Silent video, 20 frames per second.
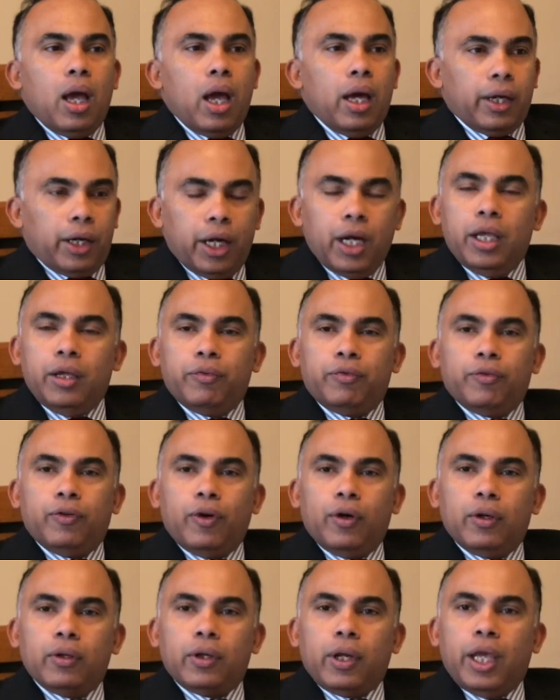ready
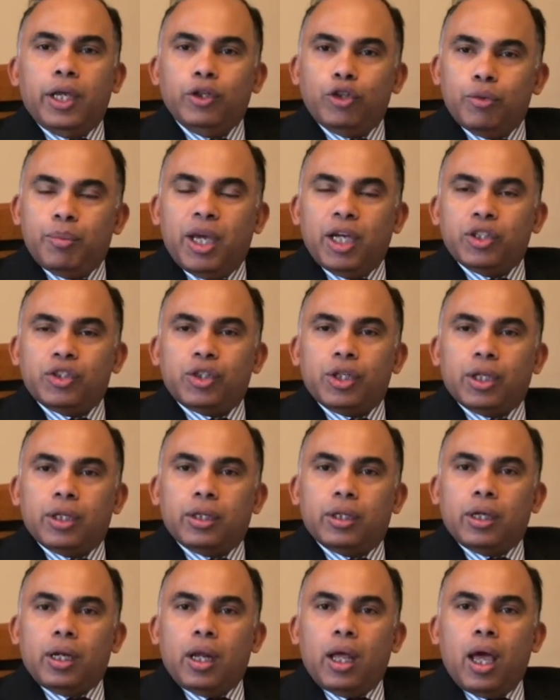for
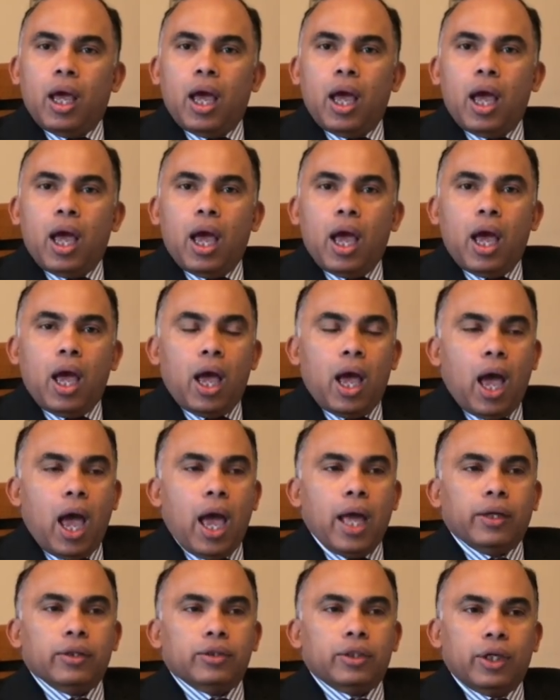intubation
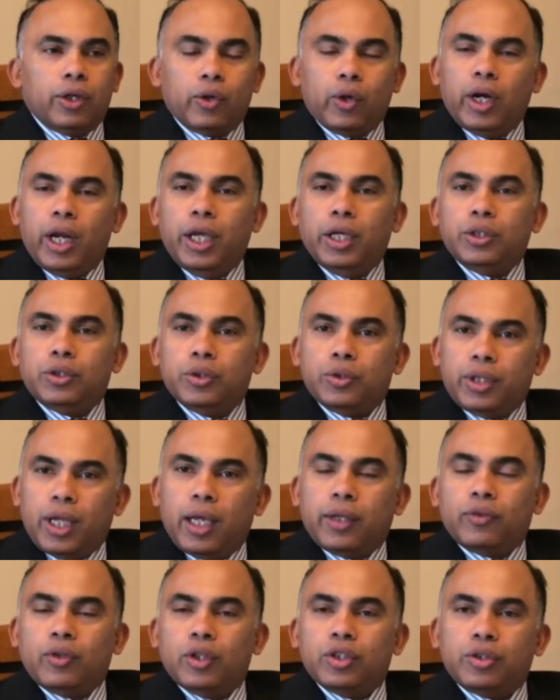and ready to
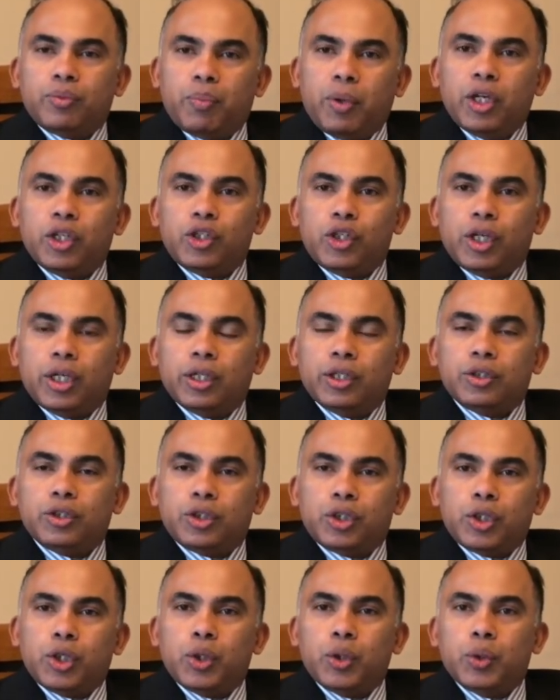take this
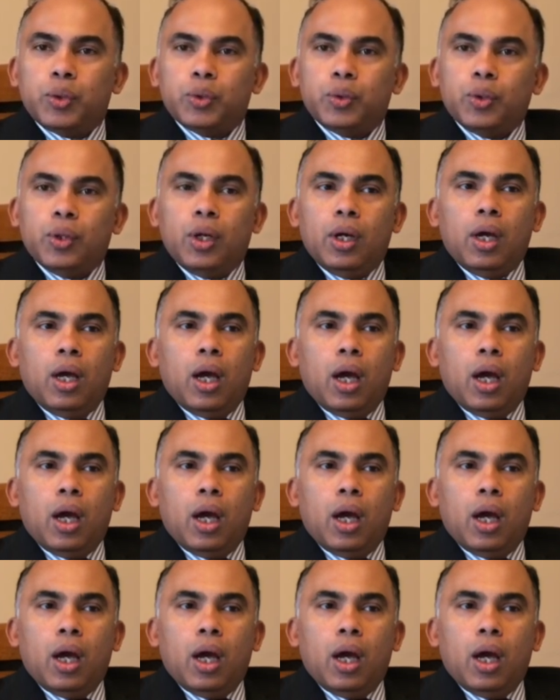patient to